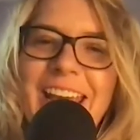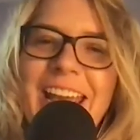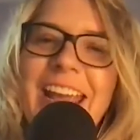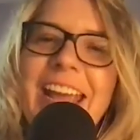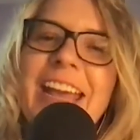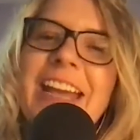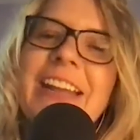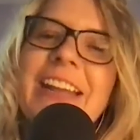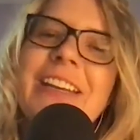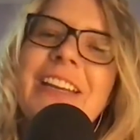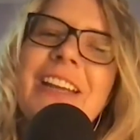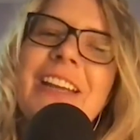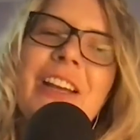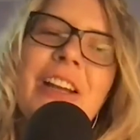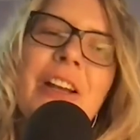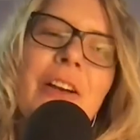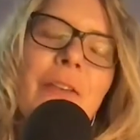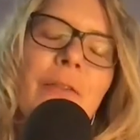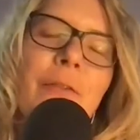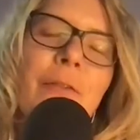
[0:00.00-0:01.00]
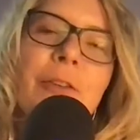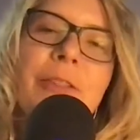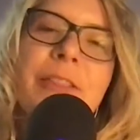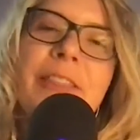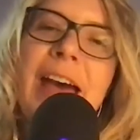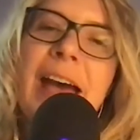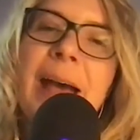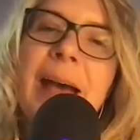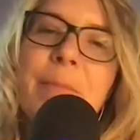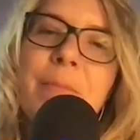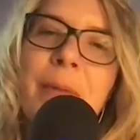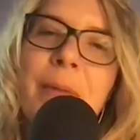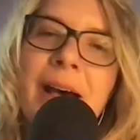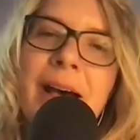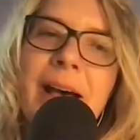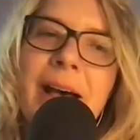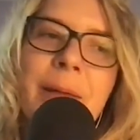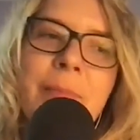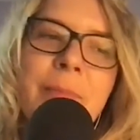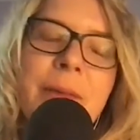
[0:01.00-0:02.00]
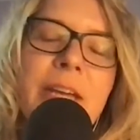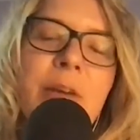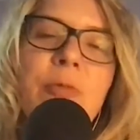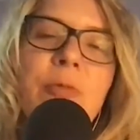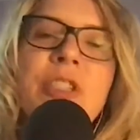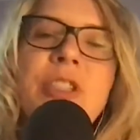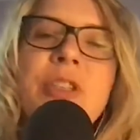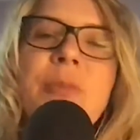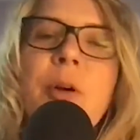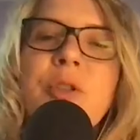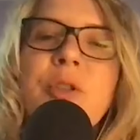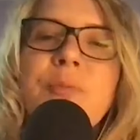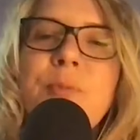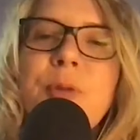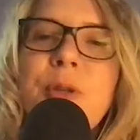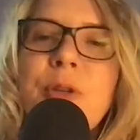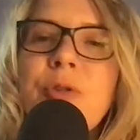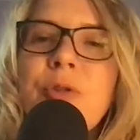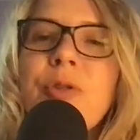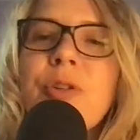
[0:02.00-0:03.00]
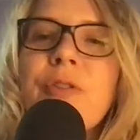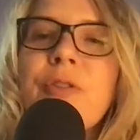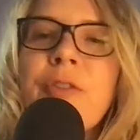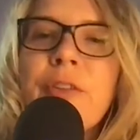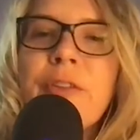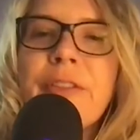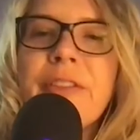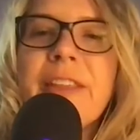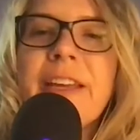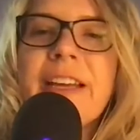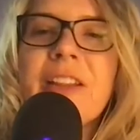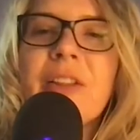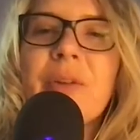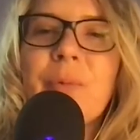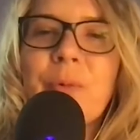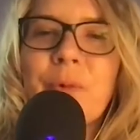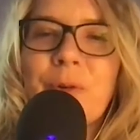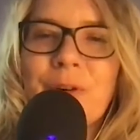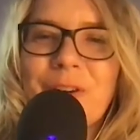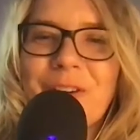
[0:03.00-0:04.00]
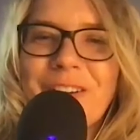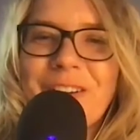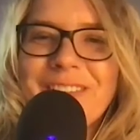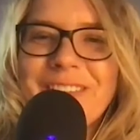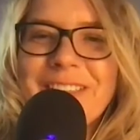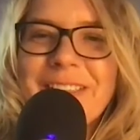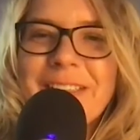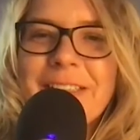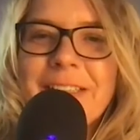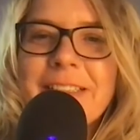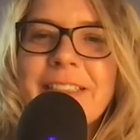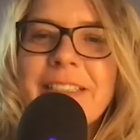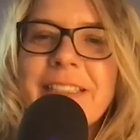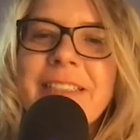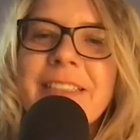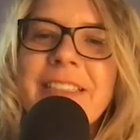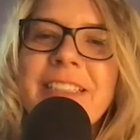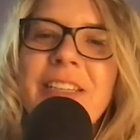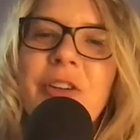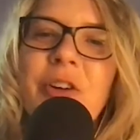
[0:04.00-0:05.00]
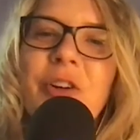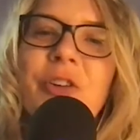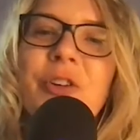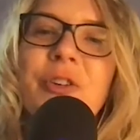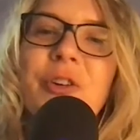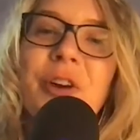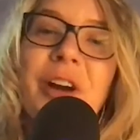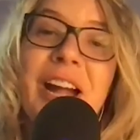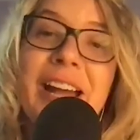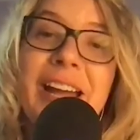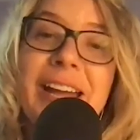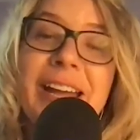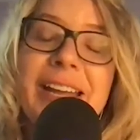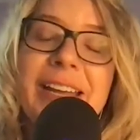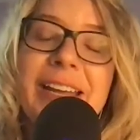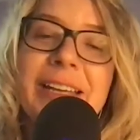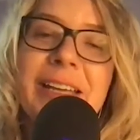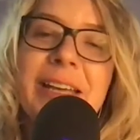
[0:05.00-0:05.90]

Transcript: And for that mom, it was the most beautiful thing in the world to see her cry.